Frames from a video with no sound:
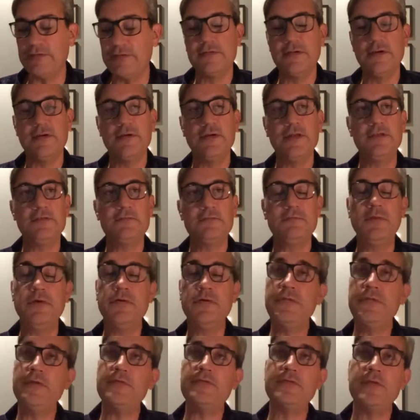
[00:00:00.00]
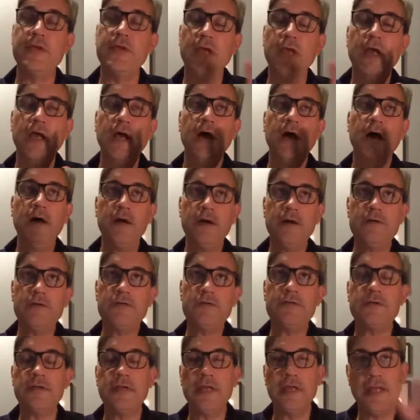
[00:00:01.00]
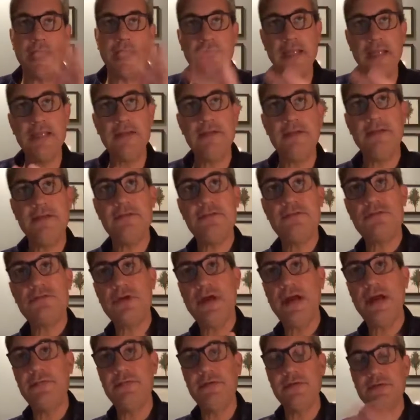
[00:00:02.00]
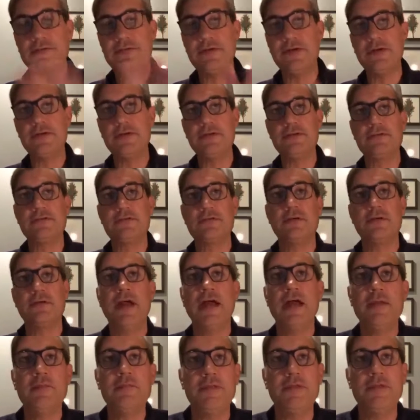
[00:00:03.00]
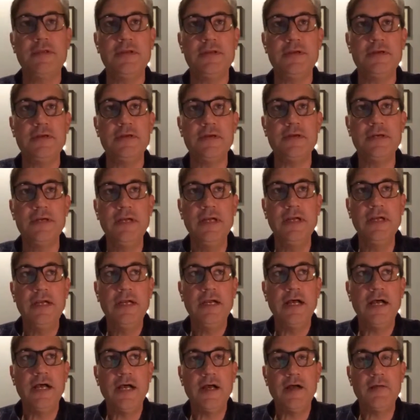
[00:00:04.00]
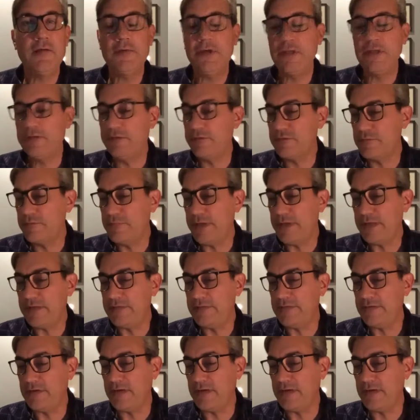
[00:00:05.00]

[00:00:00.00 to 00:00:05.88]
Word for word: So his both his art and his travels are described here um, a little bit,